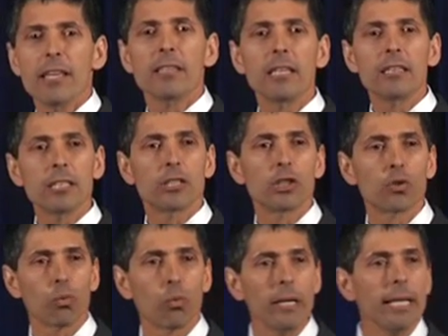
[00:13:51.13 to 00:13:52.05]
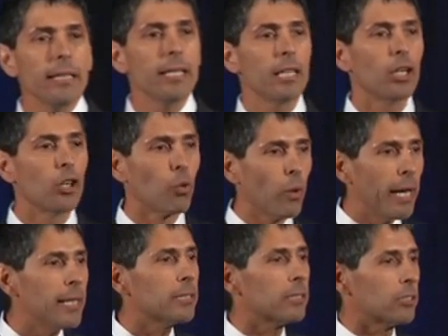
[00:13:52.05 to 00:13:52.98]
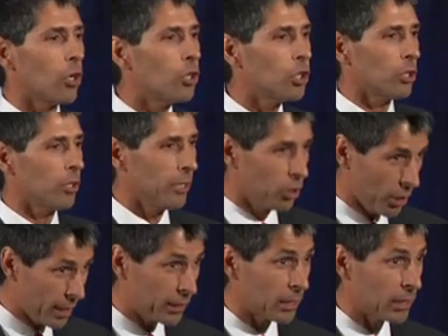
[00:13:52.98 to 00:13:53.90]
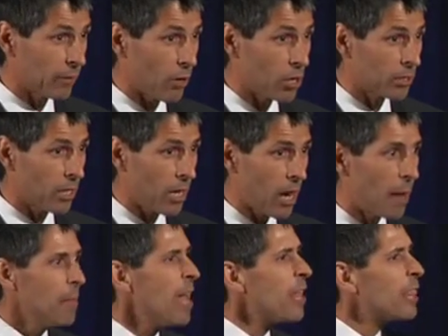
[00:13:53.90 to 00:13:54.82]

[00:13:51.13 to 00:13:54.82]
that this is really the greatest social injustice of our time,